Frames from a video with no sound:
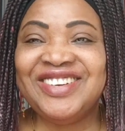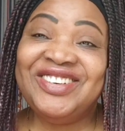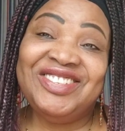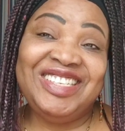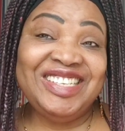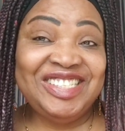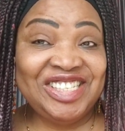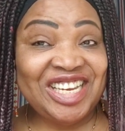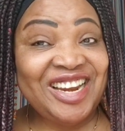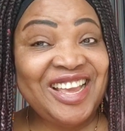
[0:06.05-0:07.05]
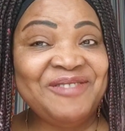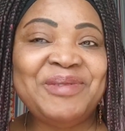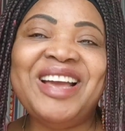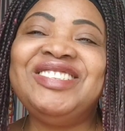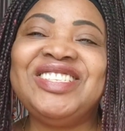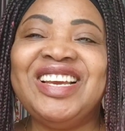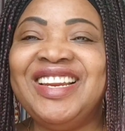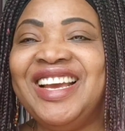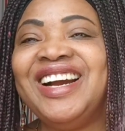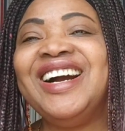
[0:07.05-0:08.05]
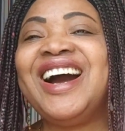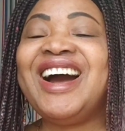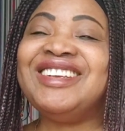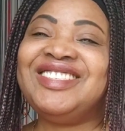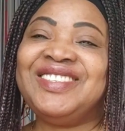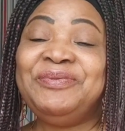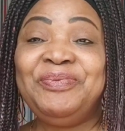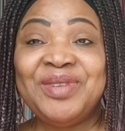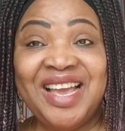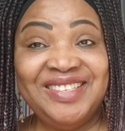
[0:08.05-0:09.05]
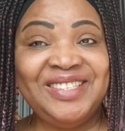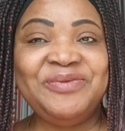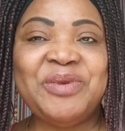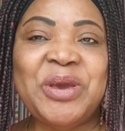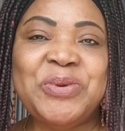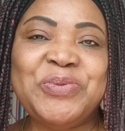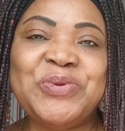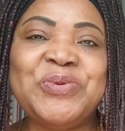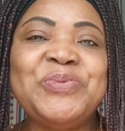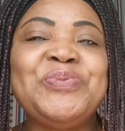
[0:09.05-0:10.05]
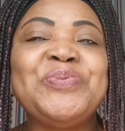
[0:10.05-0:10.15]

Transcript: on this channel, my channel, as Auntie Mabel.